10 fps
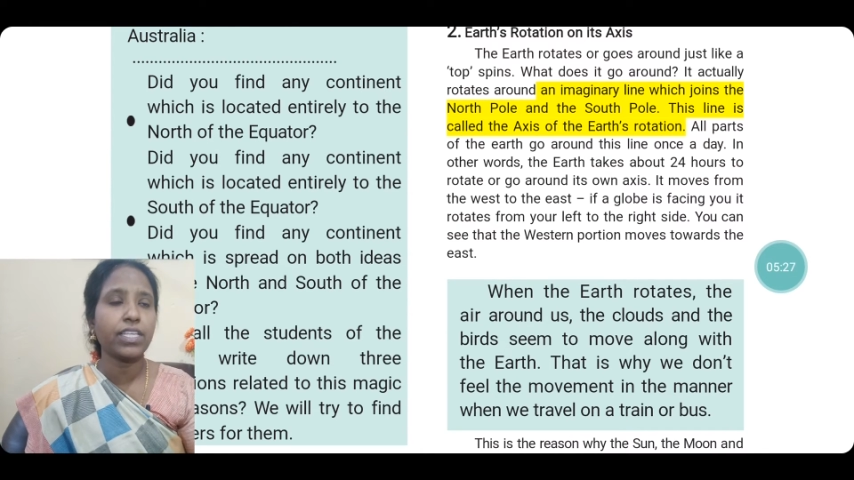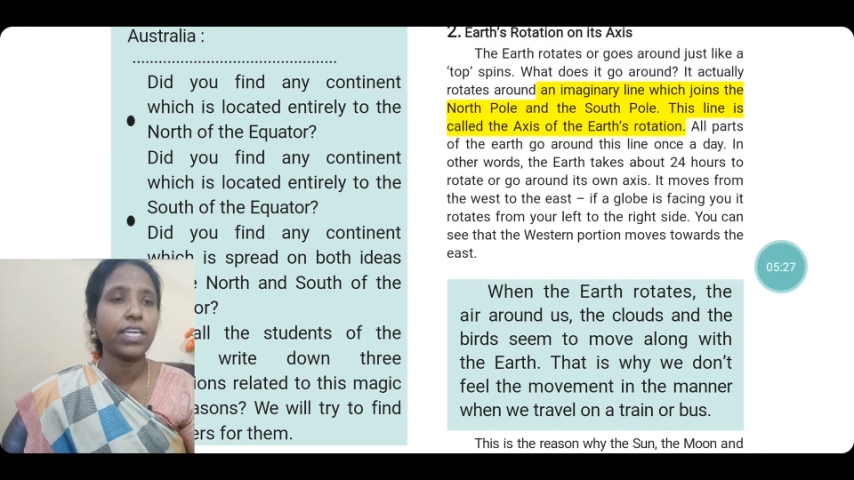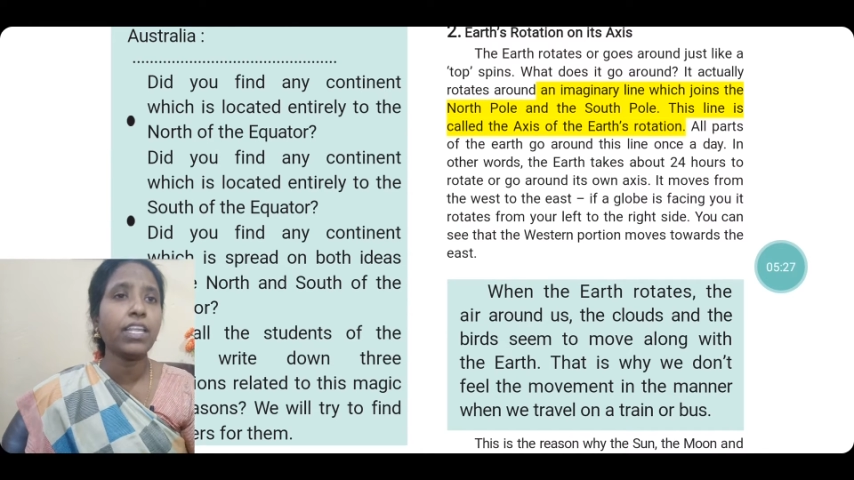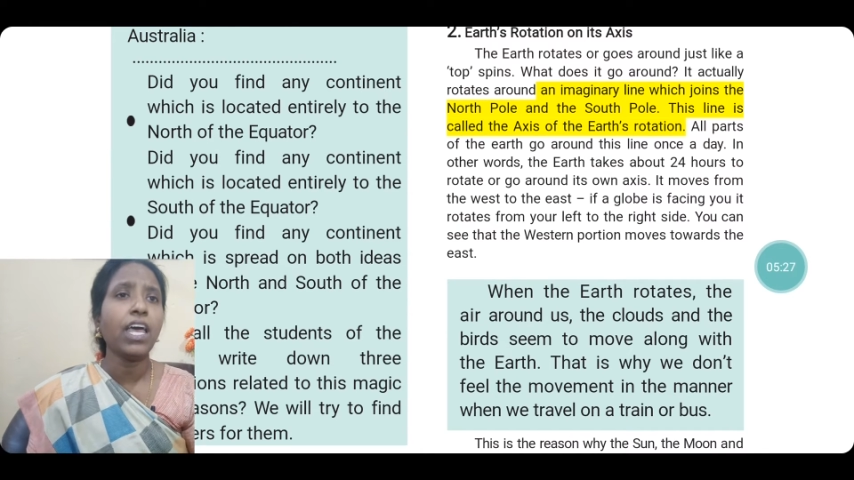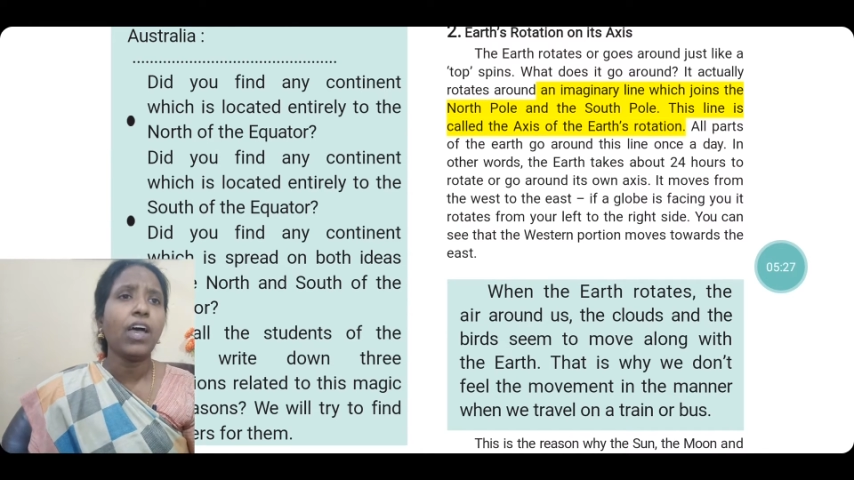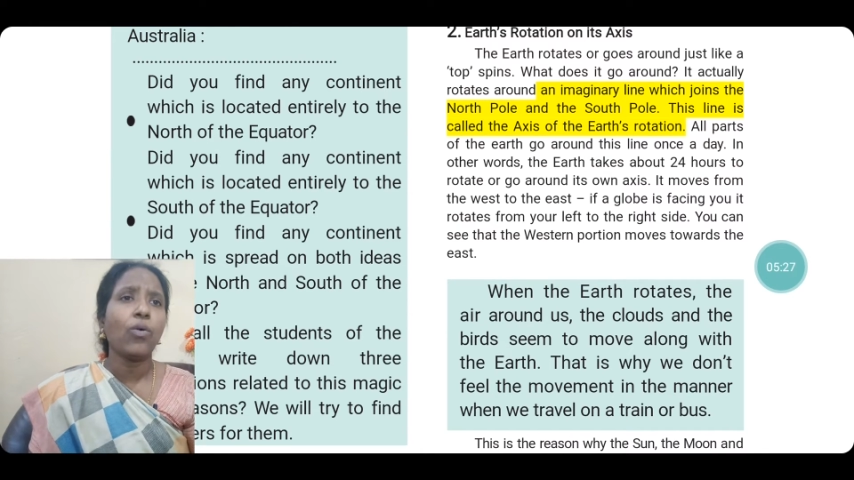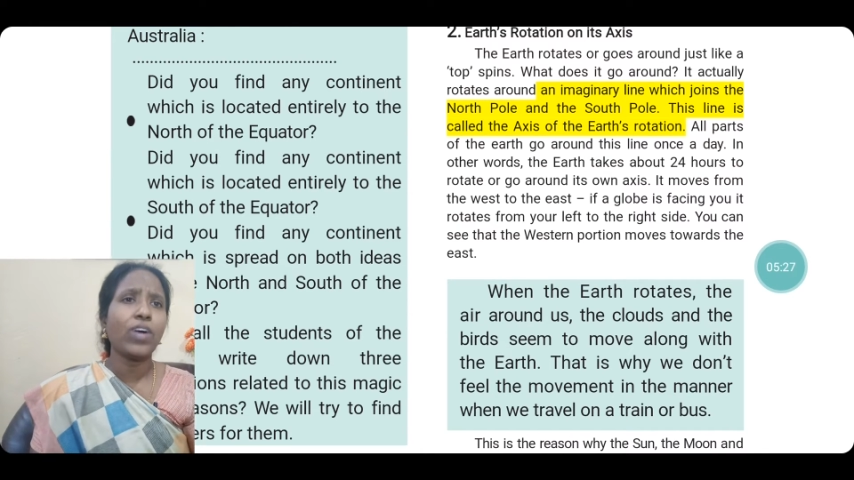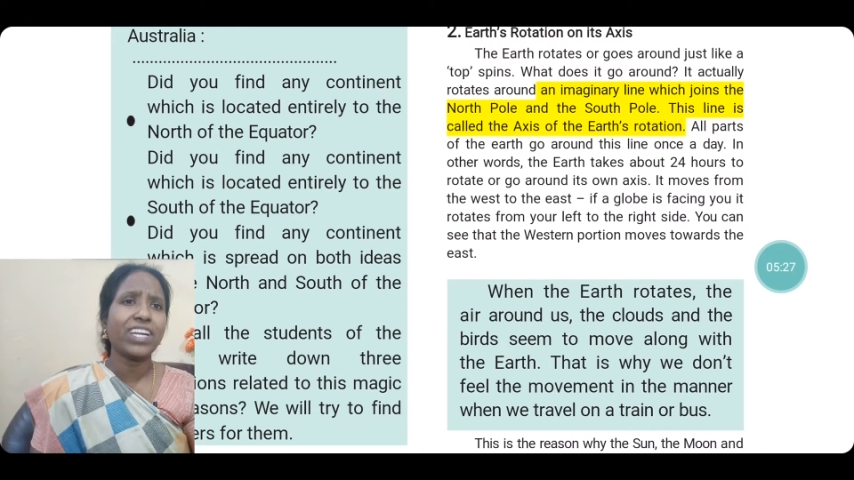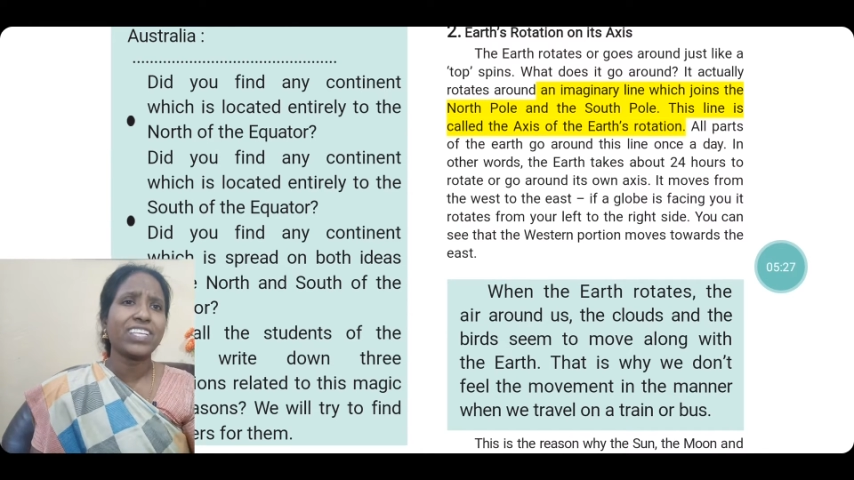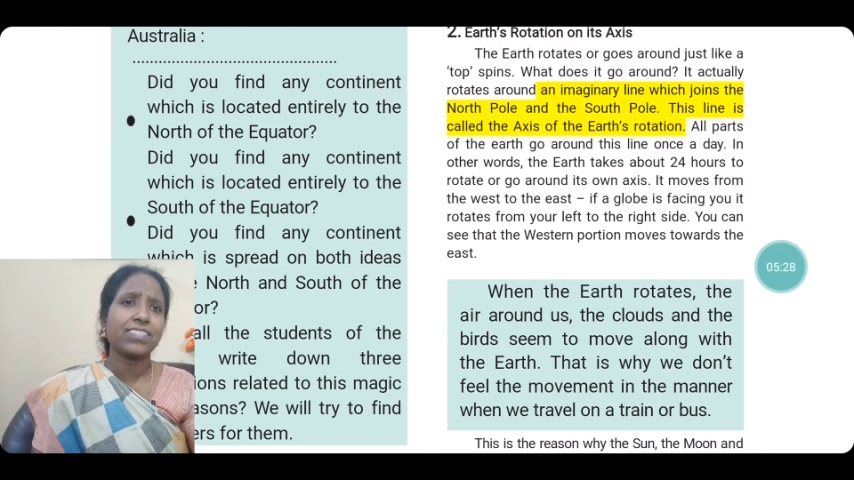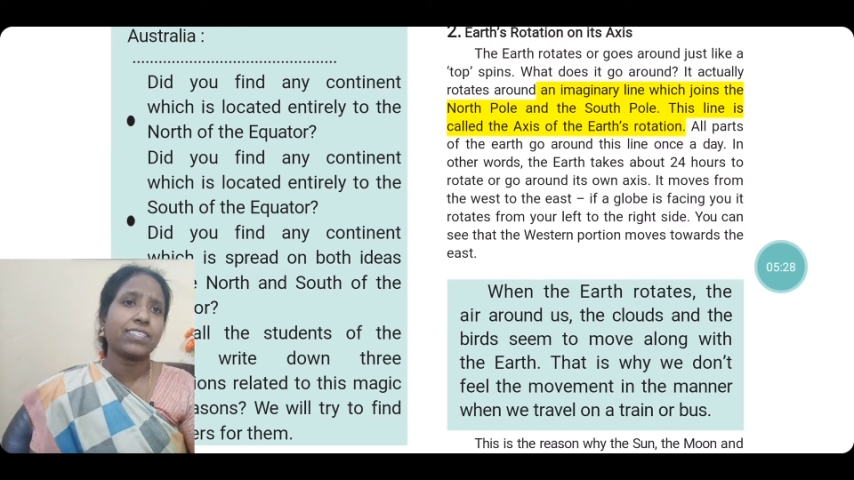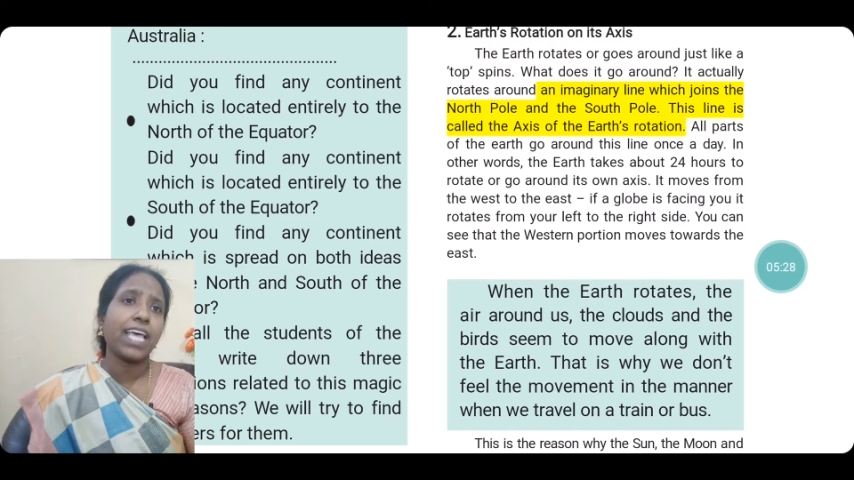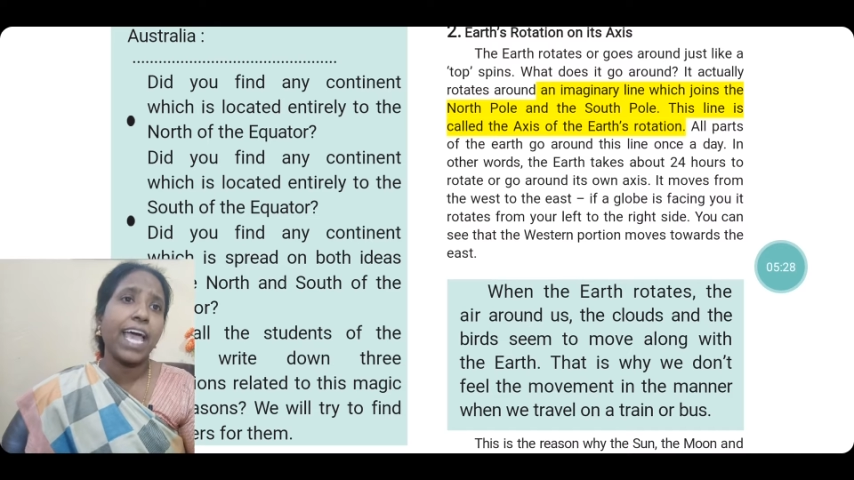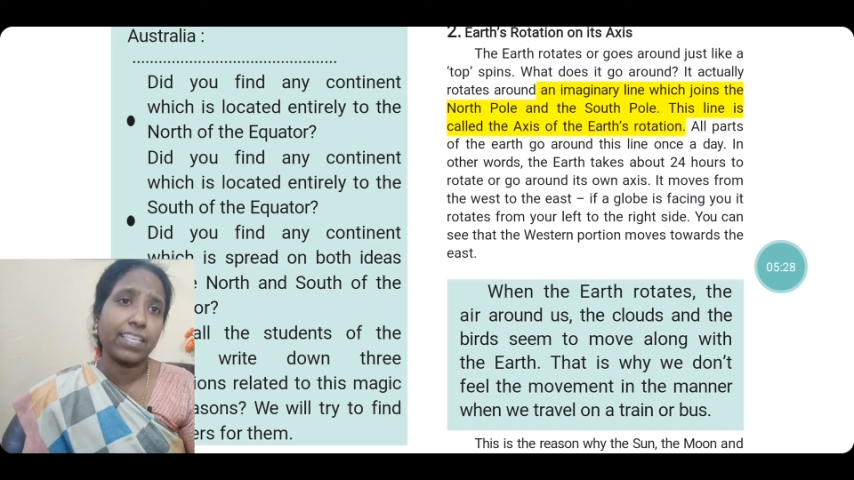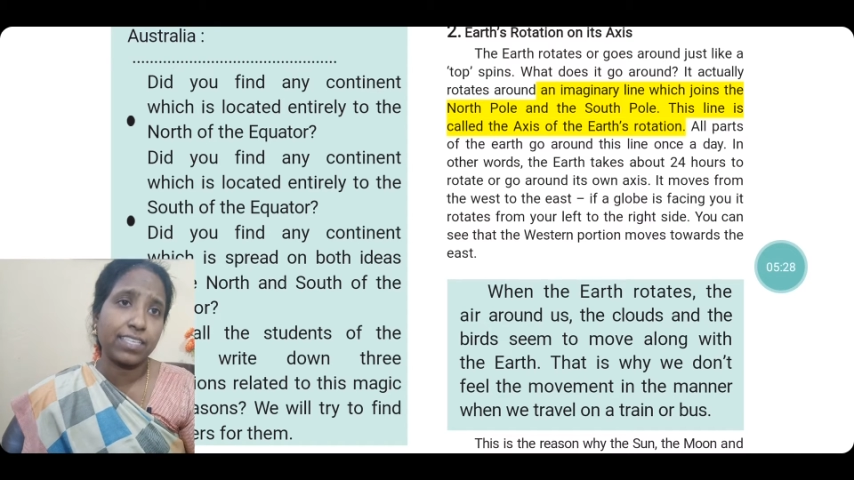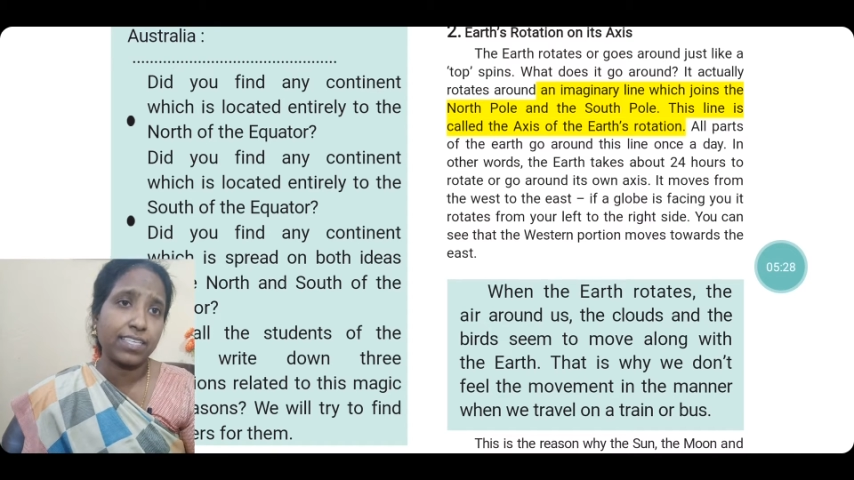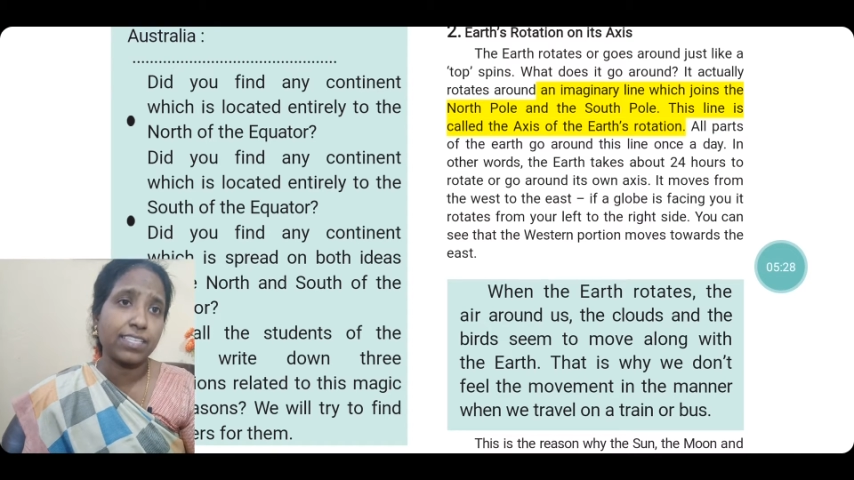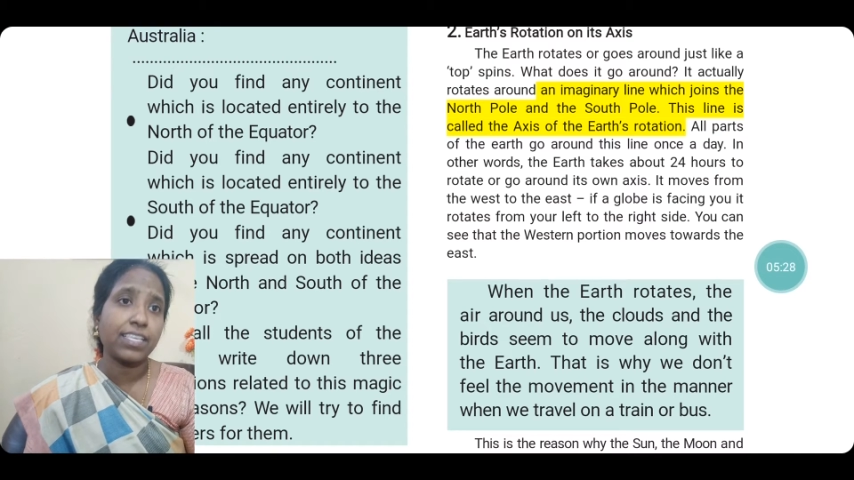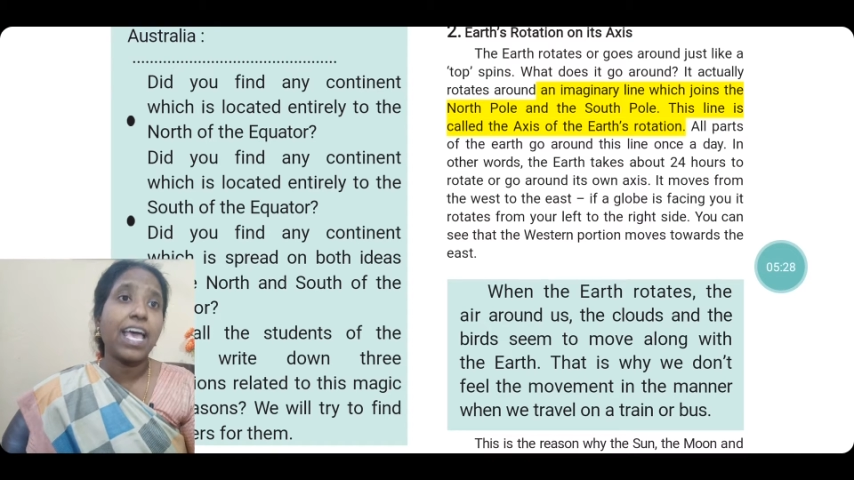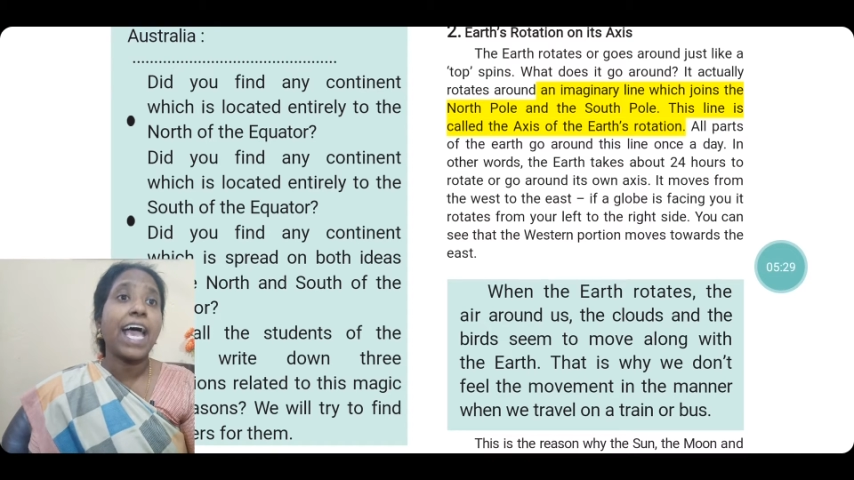Then what is this
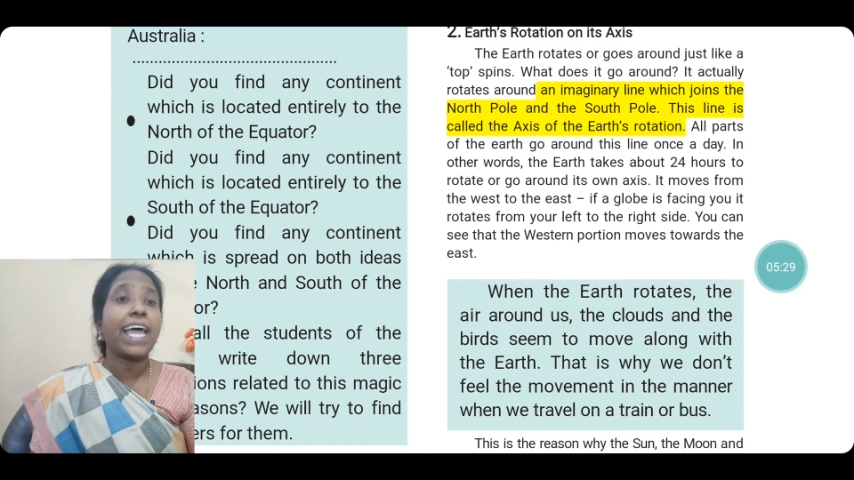axis?